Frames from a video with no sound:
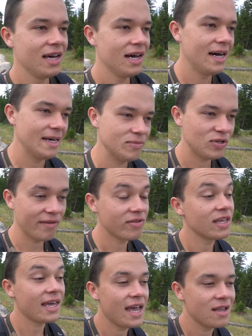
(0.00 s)
So after
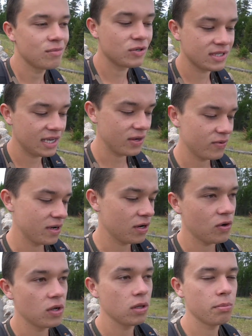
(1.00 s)
the canyon, most likely we're gonna
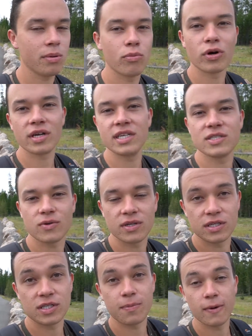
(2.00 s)
go a little bit more east where
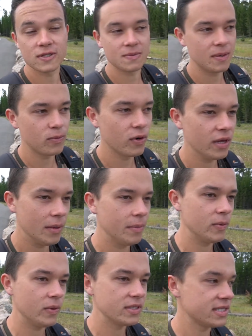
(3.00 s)
there's supposed to be more of them,
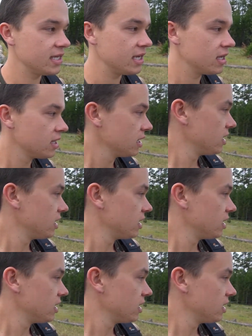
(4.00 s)
but we'll see.